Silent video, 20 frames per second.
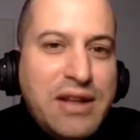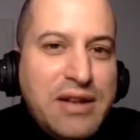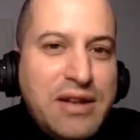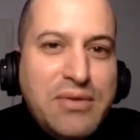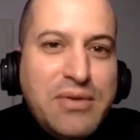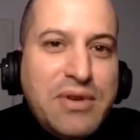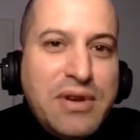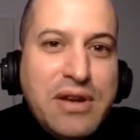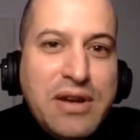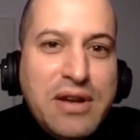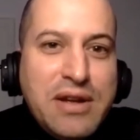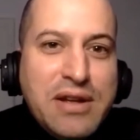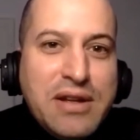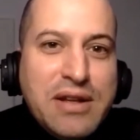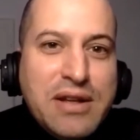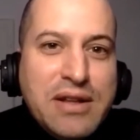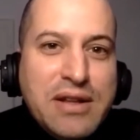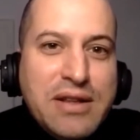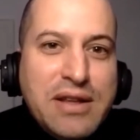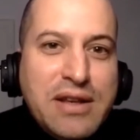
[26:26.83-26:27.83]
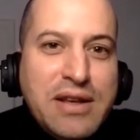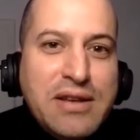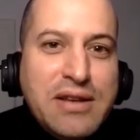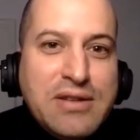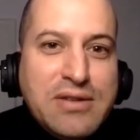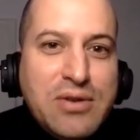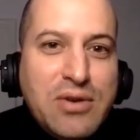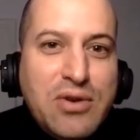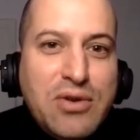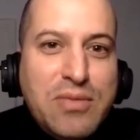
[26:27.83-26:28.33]
And then
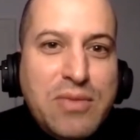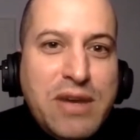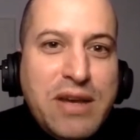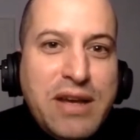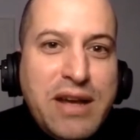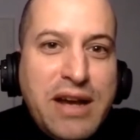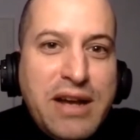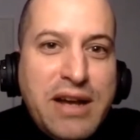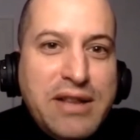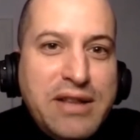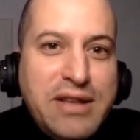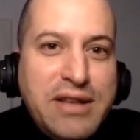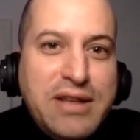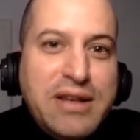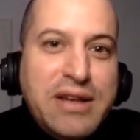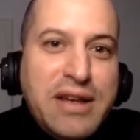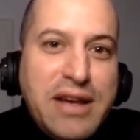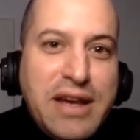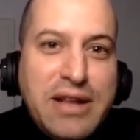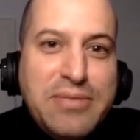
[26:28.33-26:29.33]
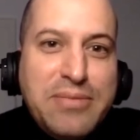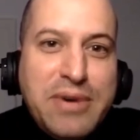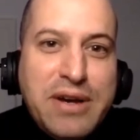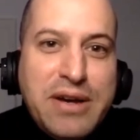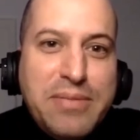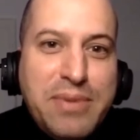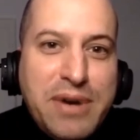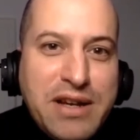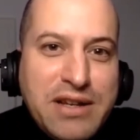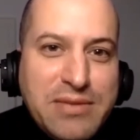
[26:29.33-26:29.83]
they stole my ID and
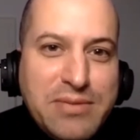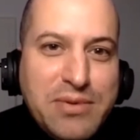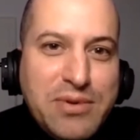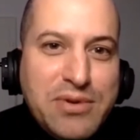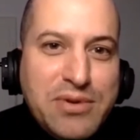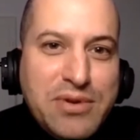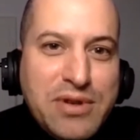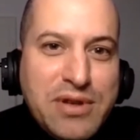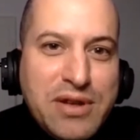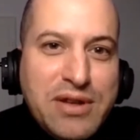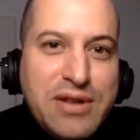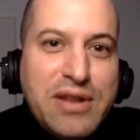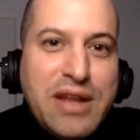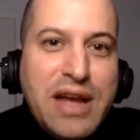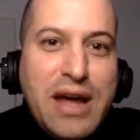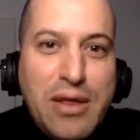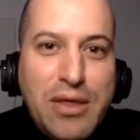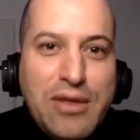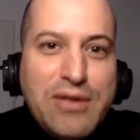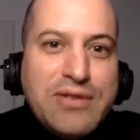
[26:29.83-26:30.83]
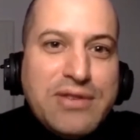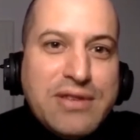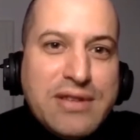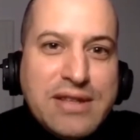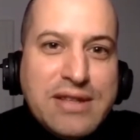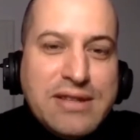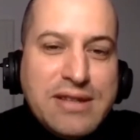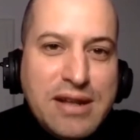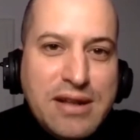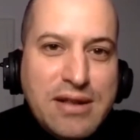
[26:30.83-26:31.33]
my passport in Athens
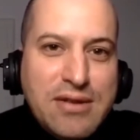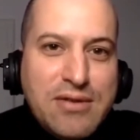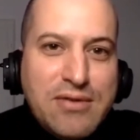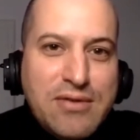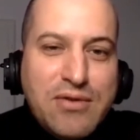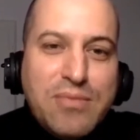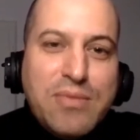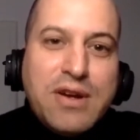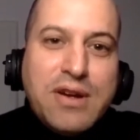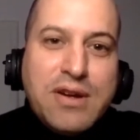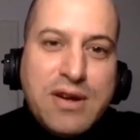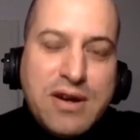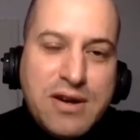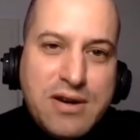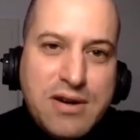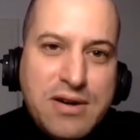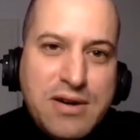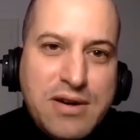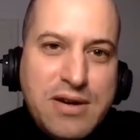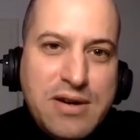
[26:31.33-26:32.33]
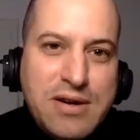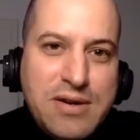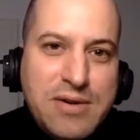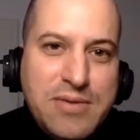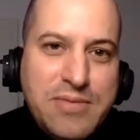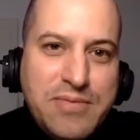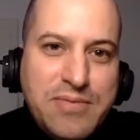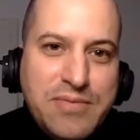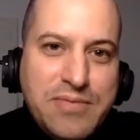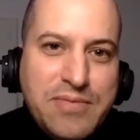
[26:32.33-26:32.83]
in the center from my car.
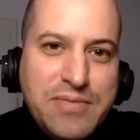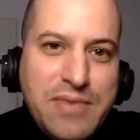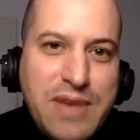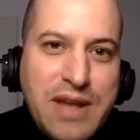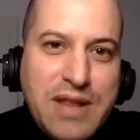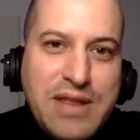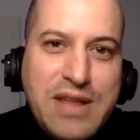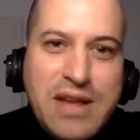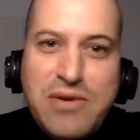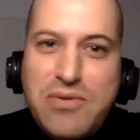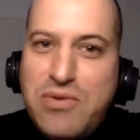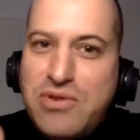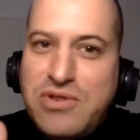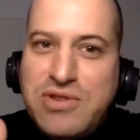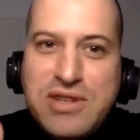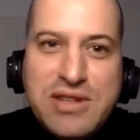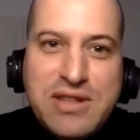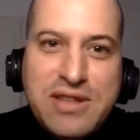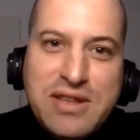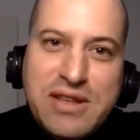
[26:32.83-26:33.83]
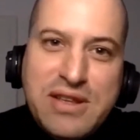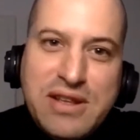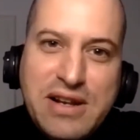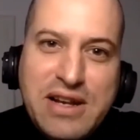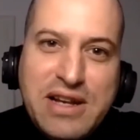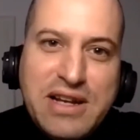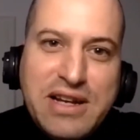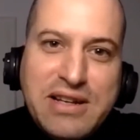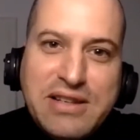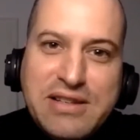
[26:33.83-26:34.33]
And that was it.
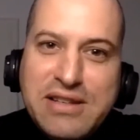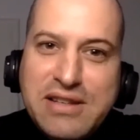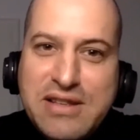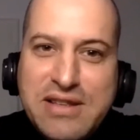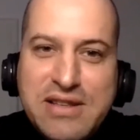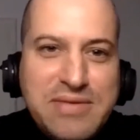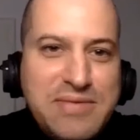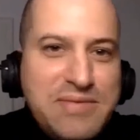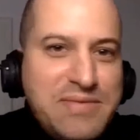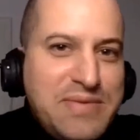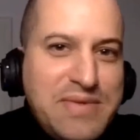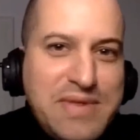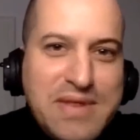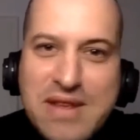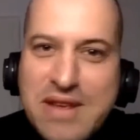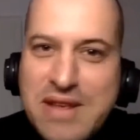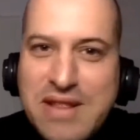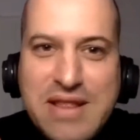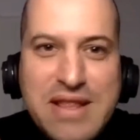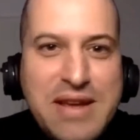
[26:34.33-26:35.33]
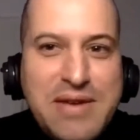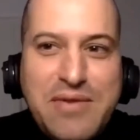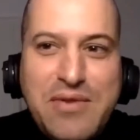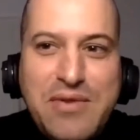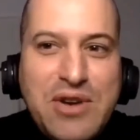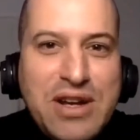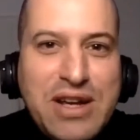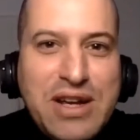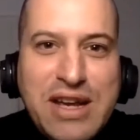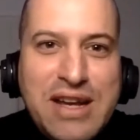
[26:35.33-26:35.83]
Like I said,
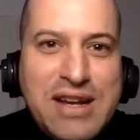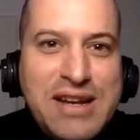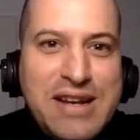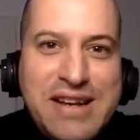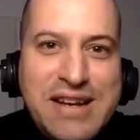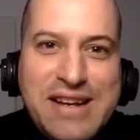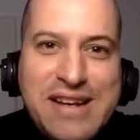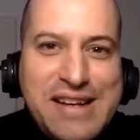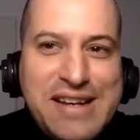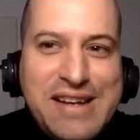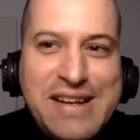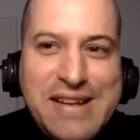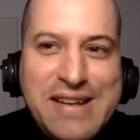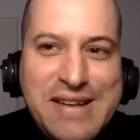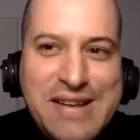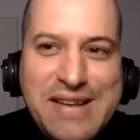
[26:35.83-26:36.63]
never again.